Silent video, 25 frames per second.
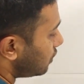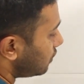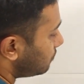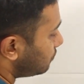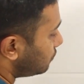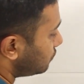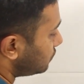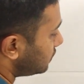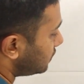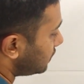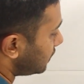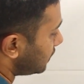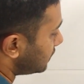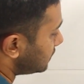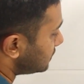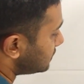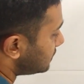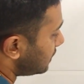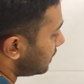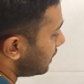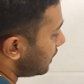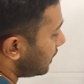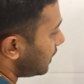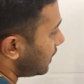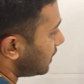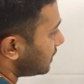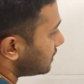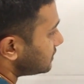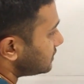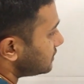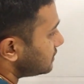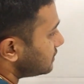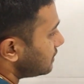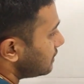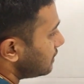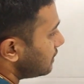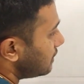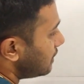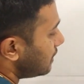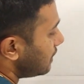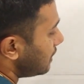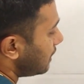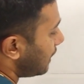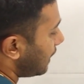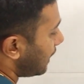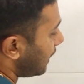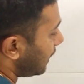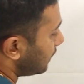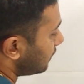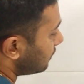So I'll put it as X,
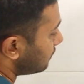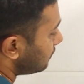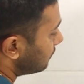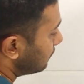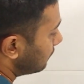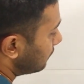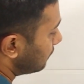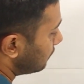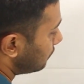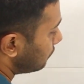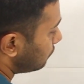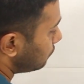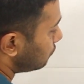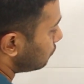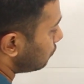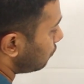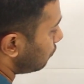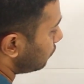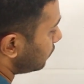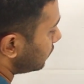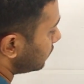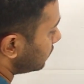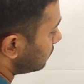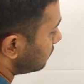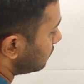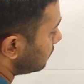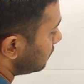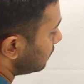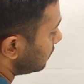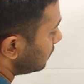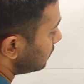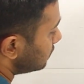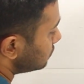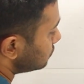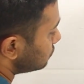and chlorine.